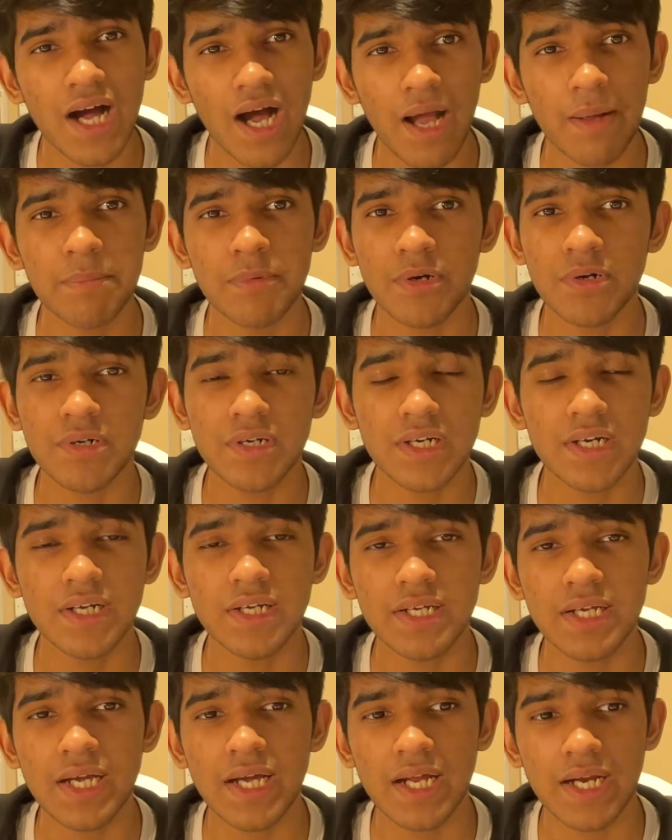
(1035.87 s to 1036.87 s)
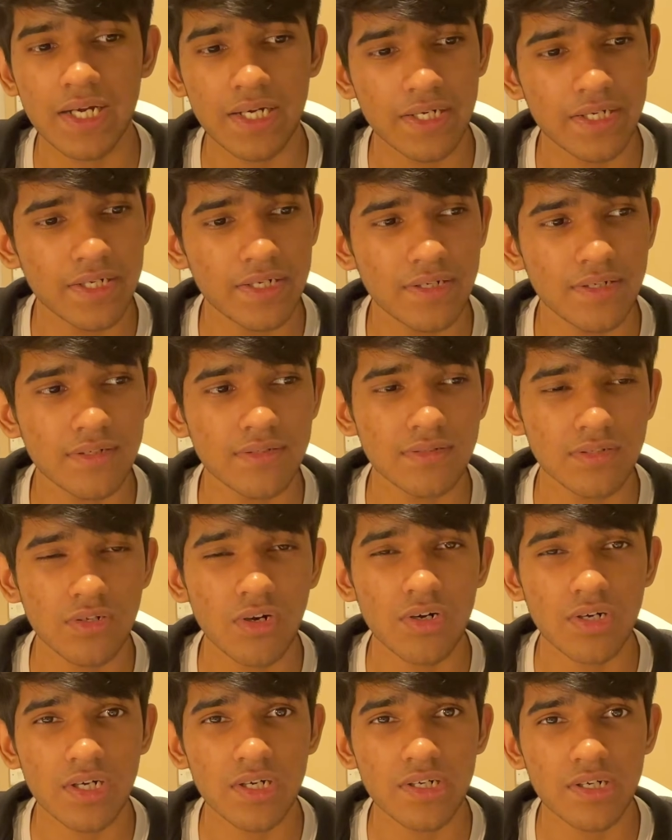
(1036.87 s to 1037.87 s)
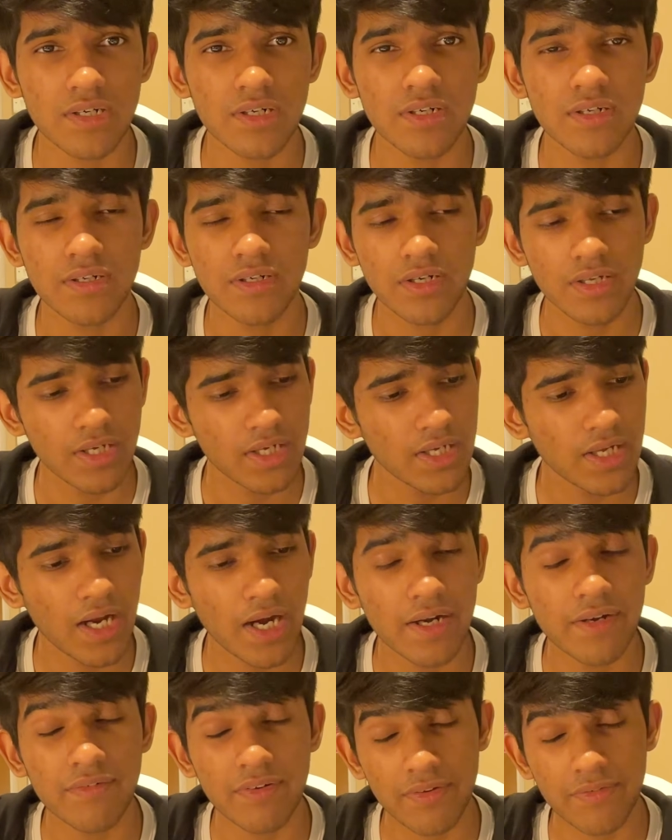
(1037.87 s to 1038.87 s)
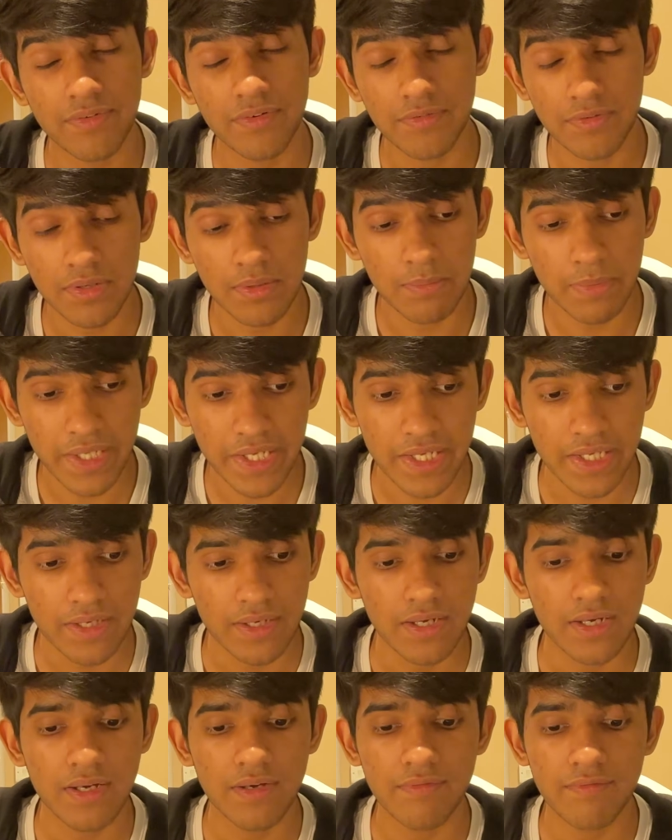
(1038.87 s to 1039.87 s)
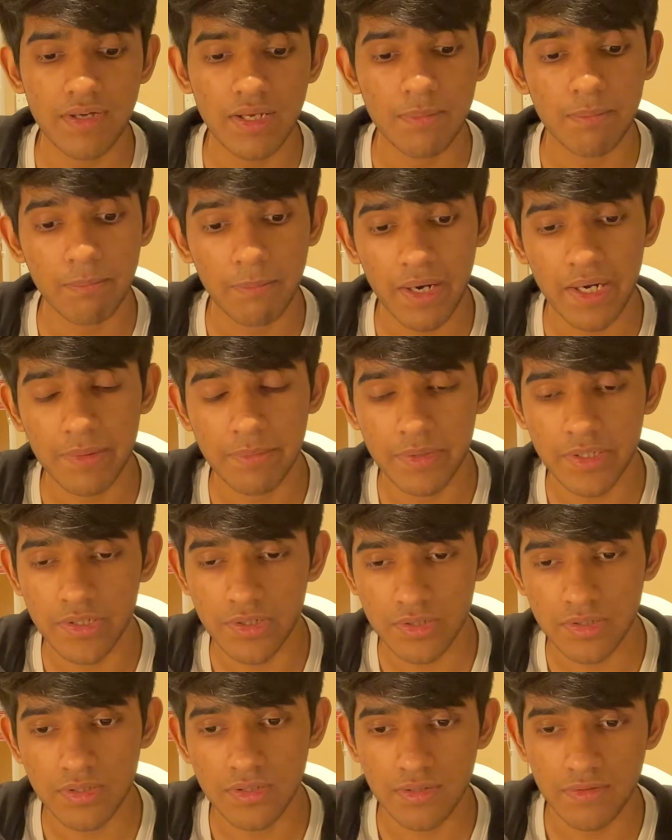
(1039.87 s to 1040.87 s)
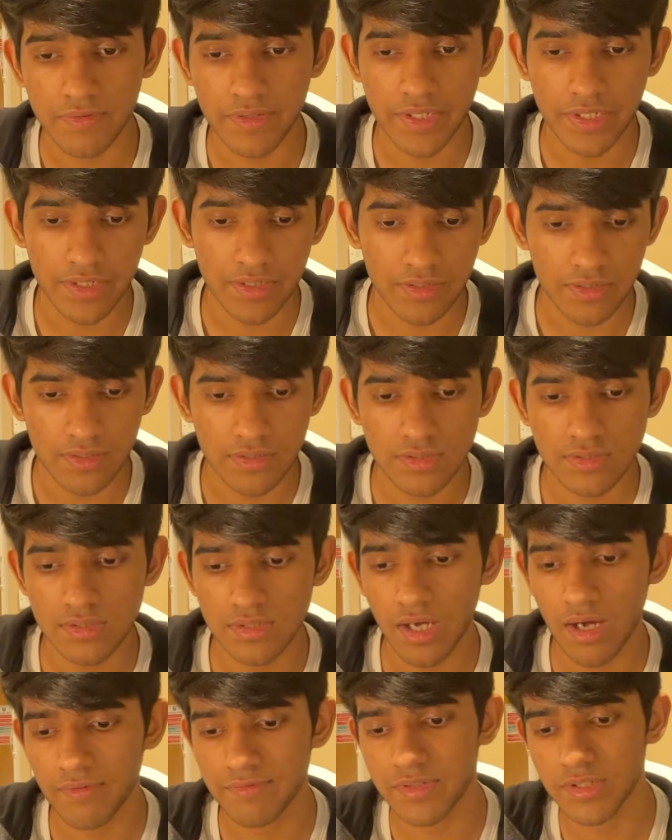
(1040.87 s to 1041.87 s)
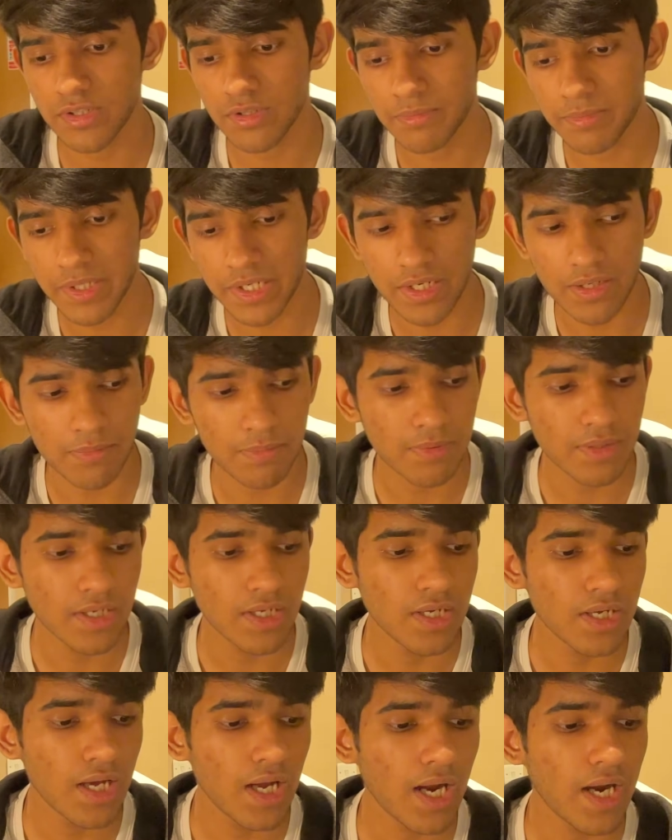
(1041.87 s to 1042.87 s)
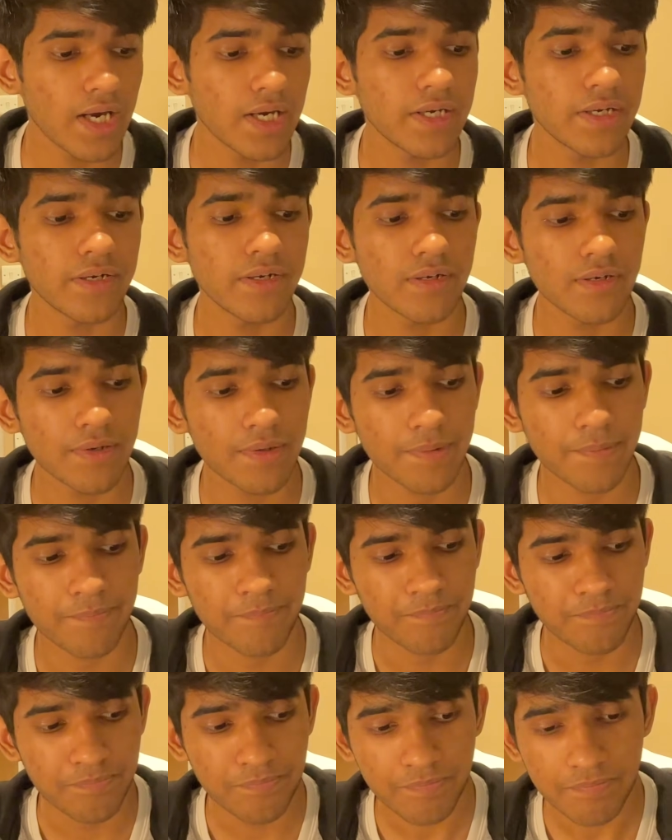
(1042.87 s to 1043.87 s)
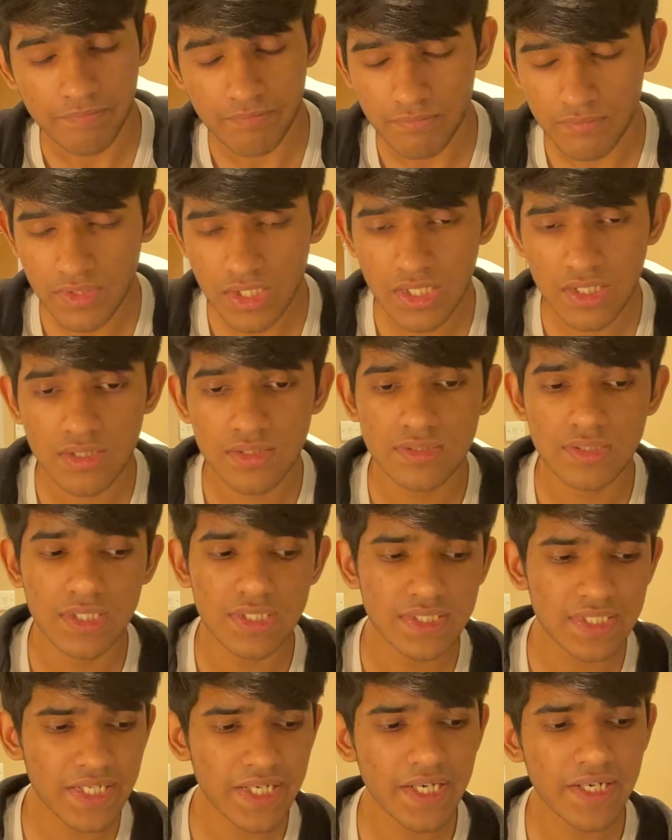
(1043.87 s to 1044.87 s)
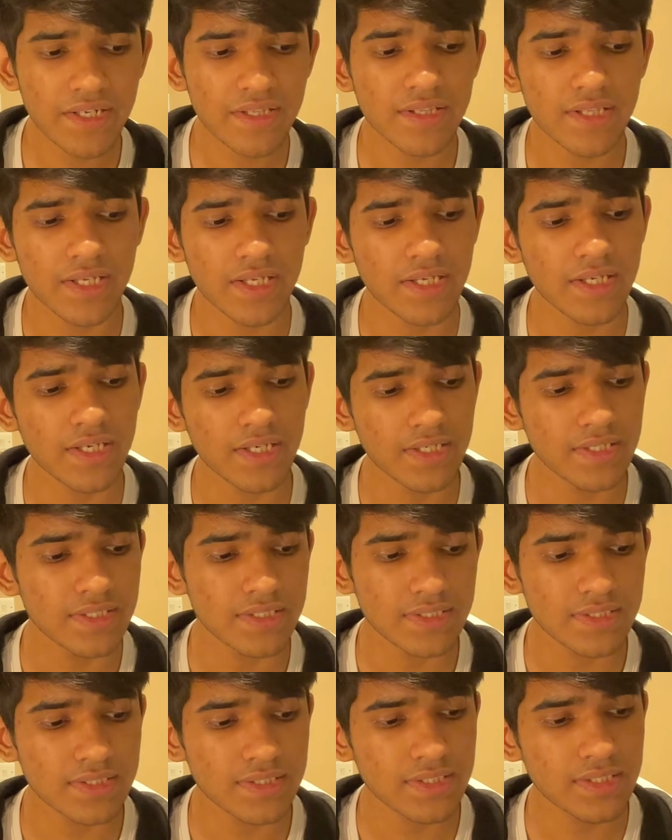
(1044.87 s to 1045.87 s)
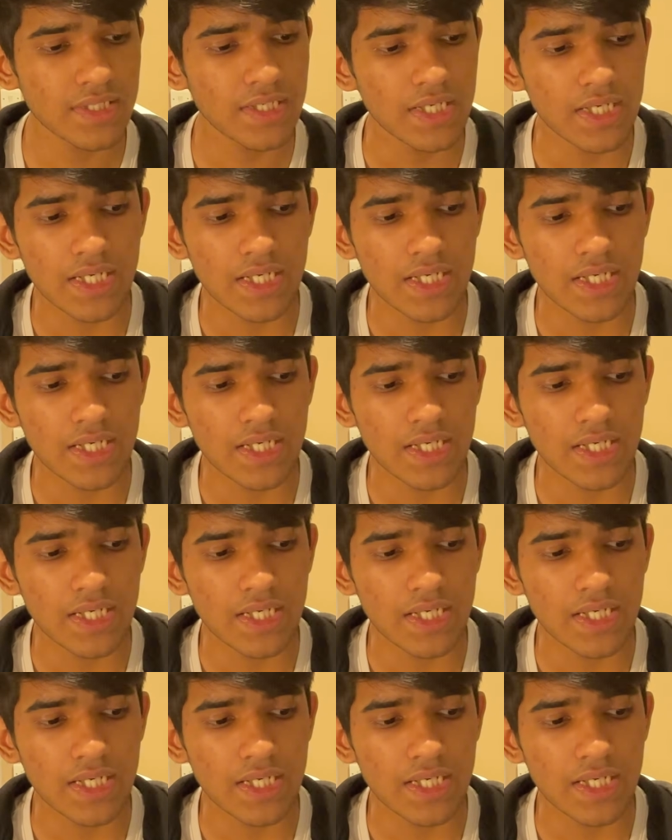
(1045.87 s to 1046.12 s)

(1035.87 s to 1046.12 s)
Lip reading: I'm not drunk, and not a drunkard, and never will be. Well, might be your girlfriend after your breakup. And the second thing is